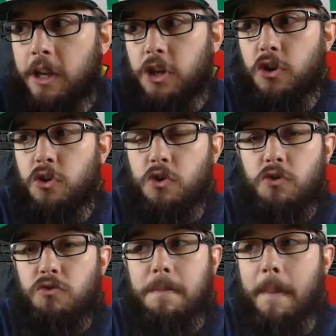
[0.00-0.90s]

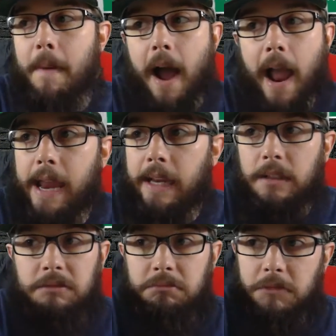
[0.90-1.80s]
You might,
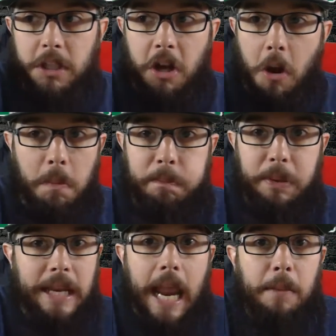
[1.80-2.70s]

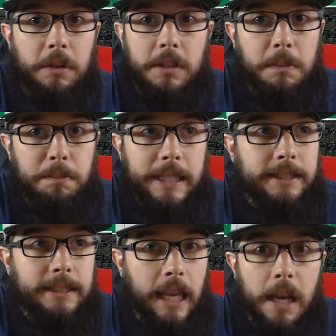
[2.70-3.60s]
be able to be,
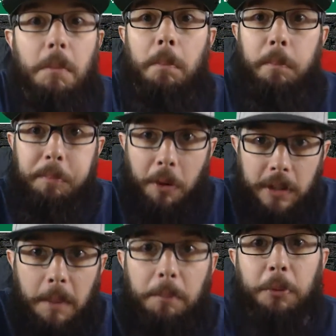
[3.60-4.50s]
say,
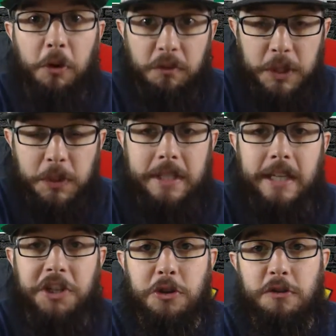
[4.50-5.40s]
bulletproof, which we
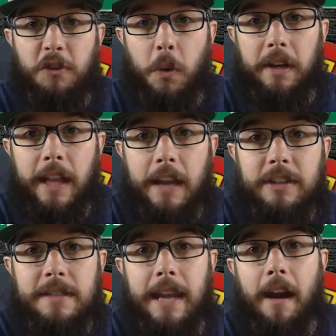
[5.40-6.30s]
see Joseph
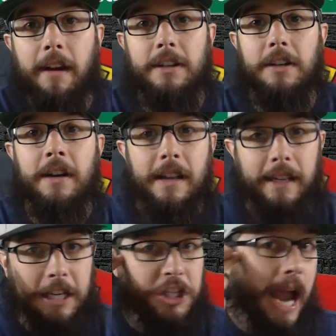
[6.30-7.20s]
Gordon-Levitt's character
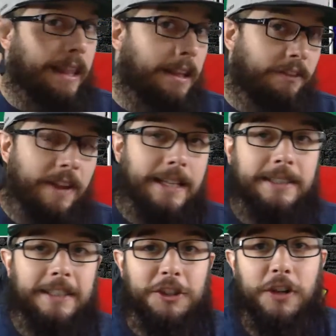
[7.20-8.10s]
get shot in the
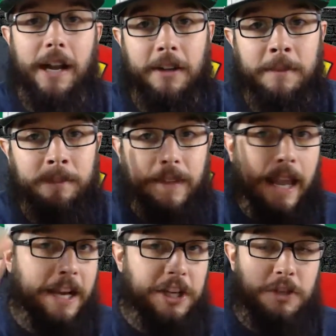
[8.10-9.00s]
face in the trailer,
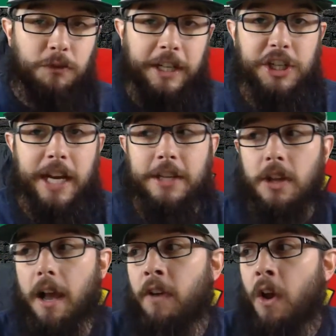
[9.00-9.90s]
and it just ricochets
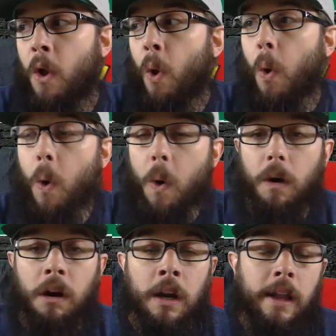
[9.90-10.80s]
off.
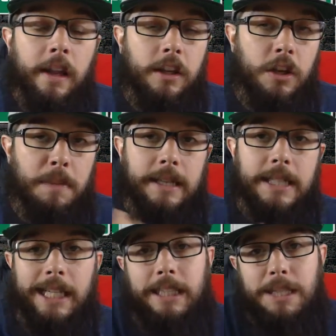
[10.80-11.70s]
Or you might
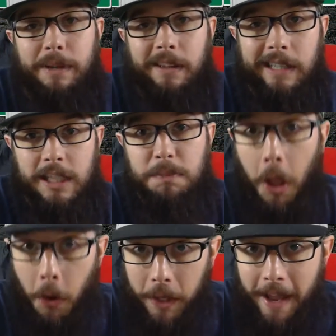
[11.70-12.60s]
take this pill and
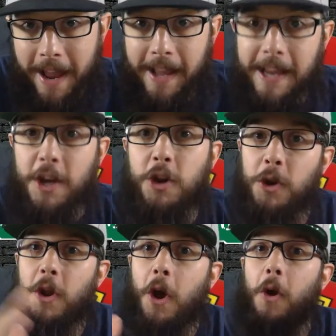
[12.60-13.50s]
explode.
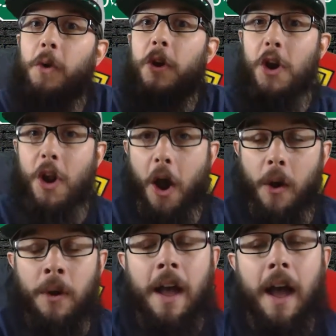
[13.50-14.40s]
You don't know.